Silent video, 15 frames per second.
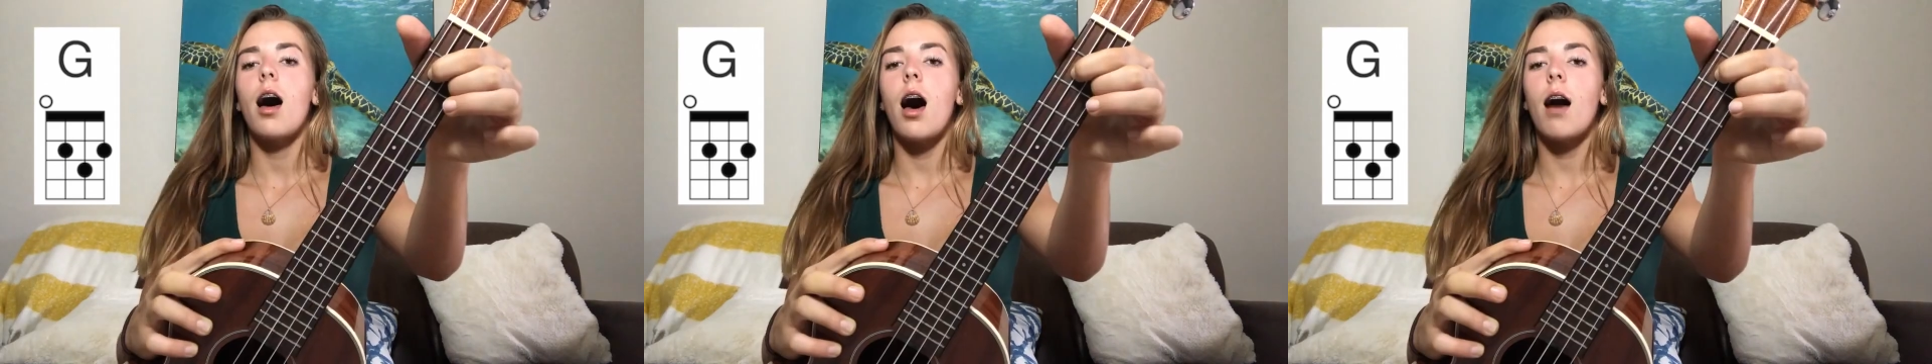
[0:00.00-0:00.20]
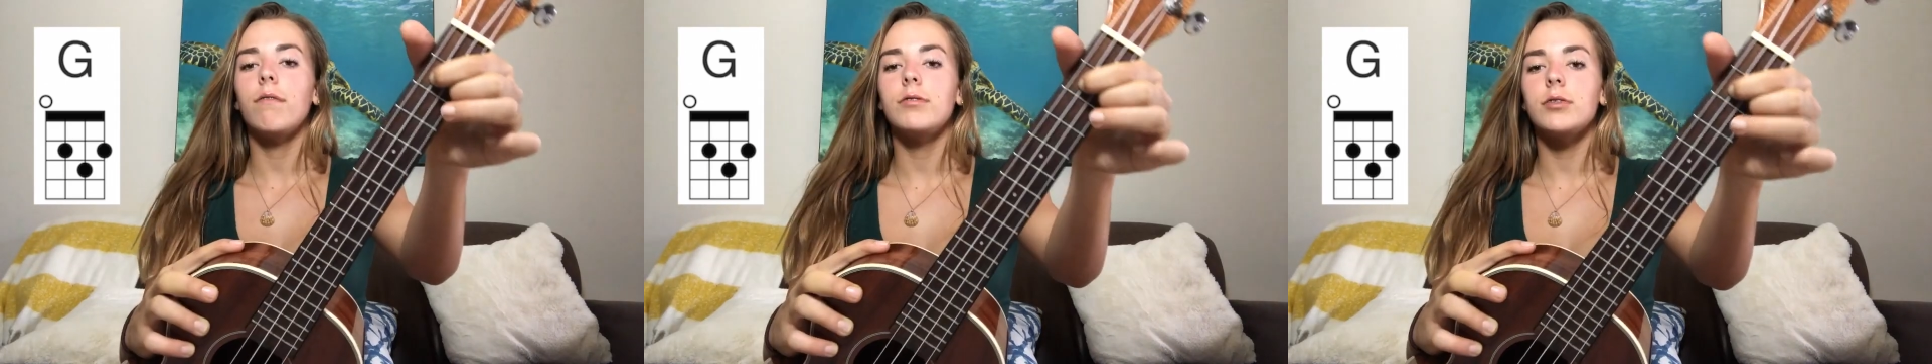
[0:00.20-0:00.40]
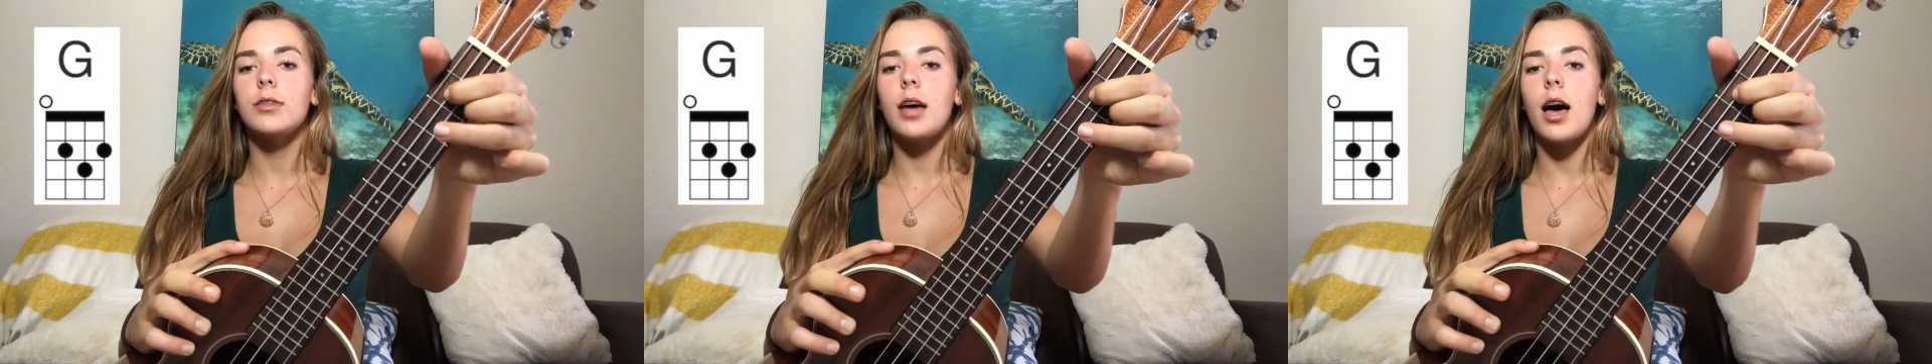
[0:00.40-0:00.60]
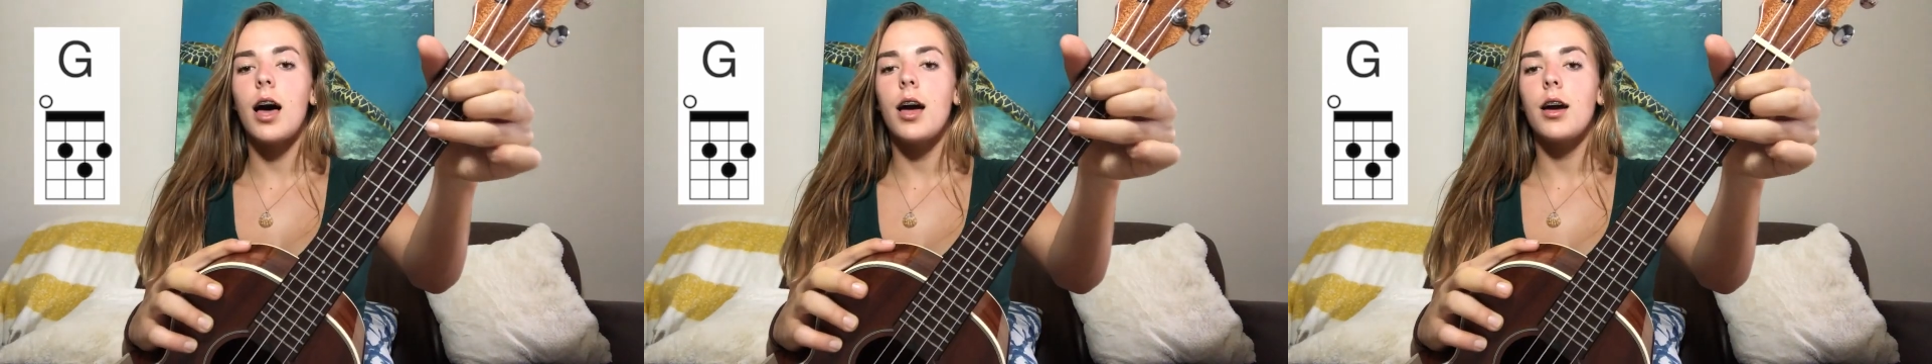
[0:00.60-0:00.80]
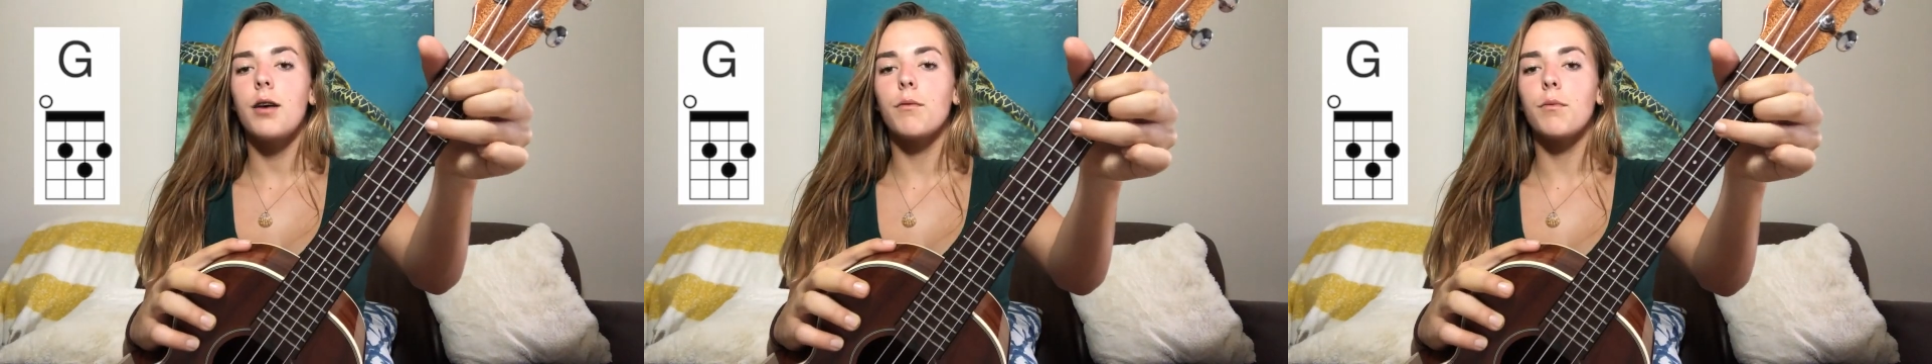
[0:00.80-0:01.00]
After
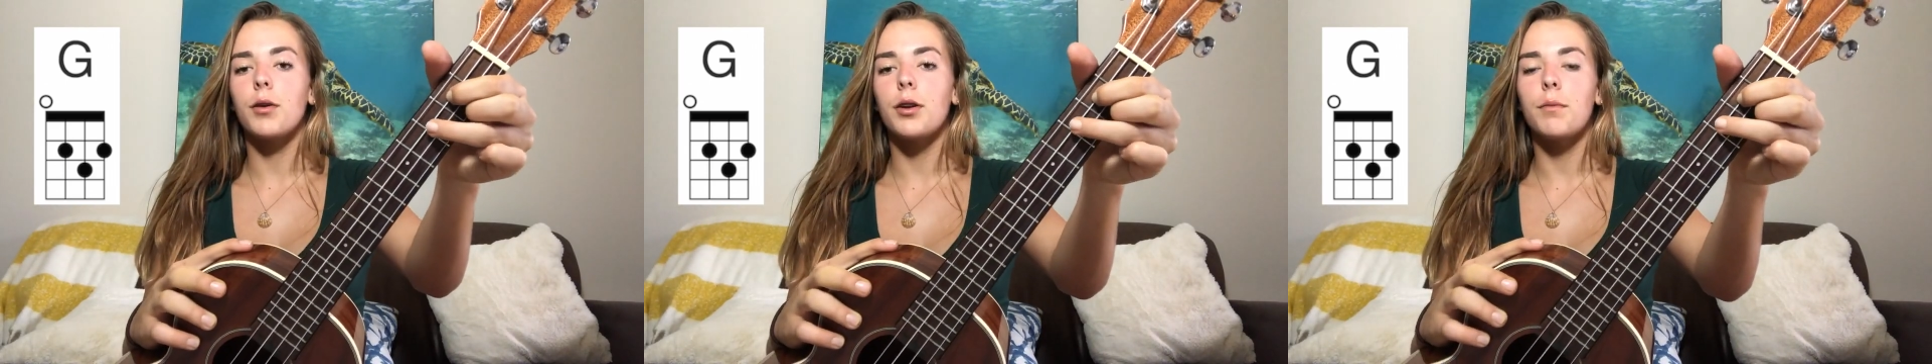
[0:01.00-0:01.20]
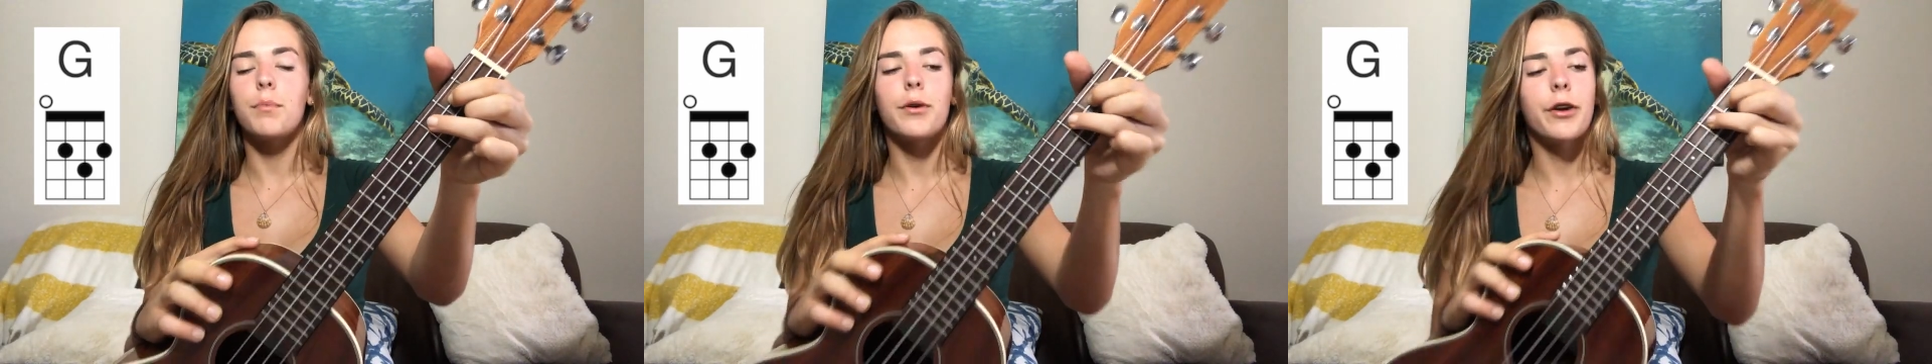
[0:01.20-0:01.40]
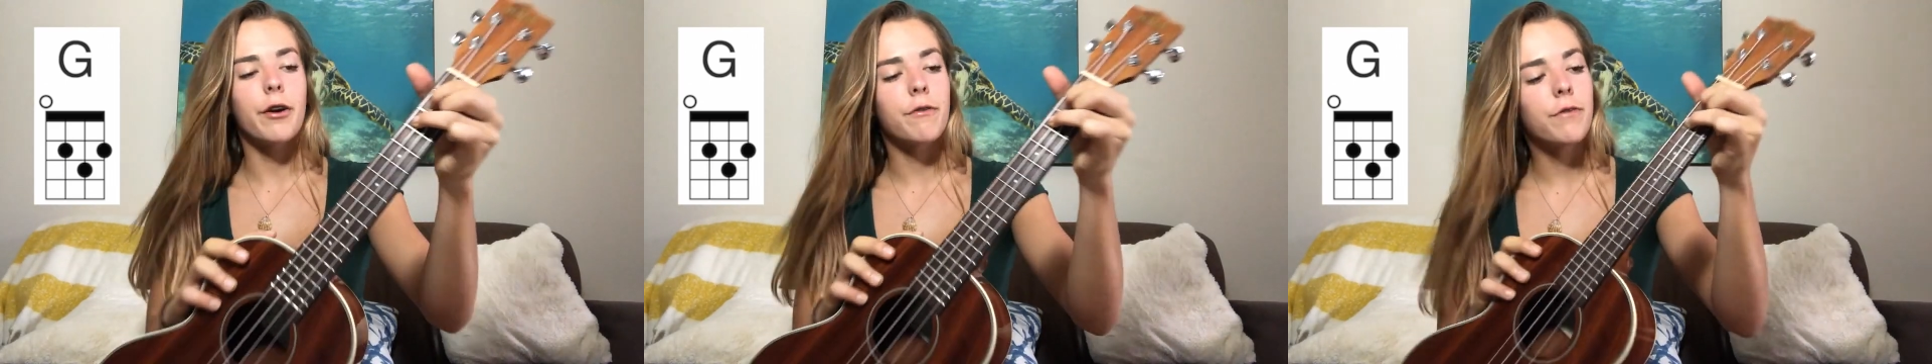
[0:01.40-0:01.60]
that, we're gonna put our